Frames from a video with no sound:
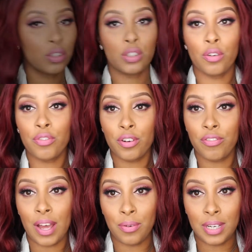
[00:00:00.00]
So for
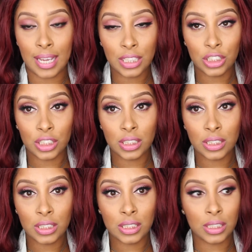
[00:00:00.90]

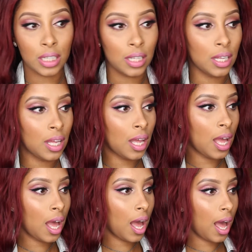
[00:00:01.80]
foundations,
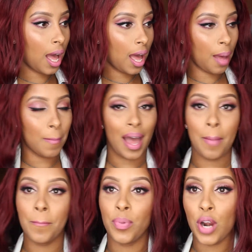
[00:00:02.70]

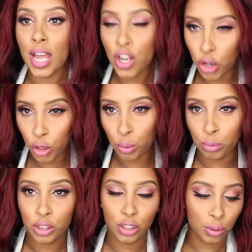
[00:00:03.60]
I'm brand
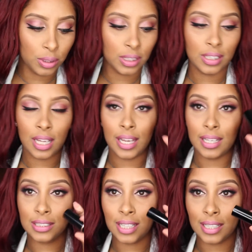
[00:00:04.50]
new to using the
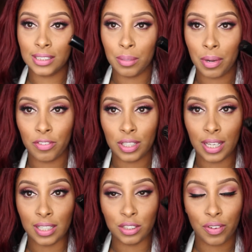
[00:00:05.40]
Anastasia
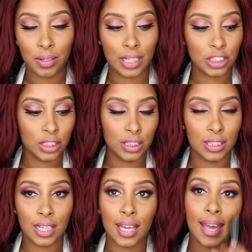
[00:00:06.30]
Beverly Hills foundation
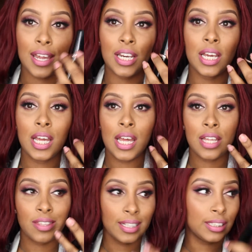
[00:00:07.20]
stick, and
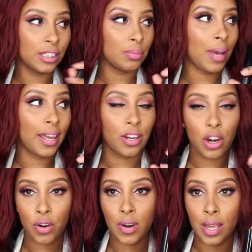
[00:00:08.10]
this is my
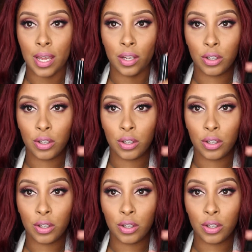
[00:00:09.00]
current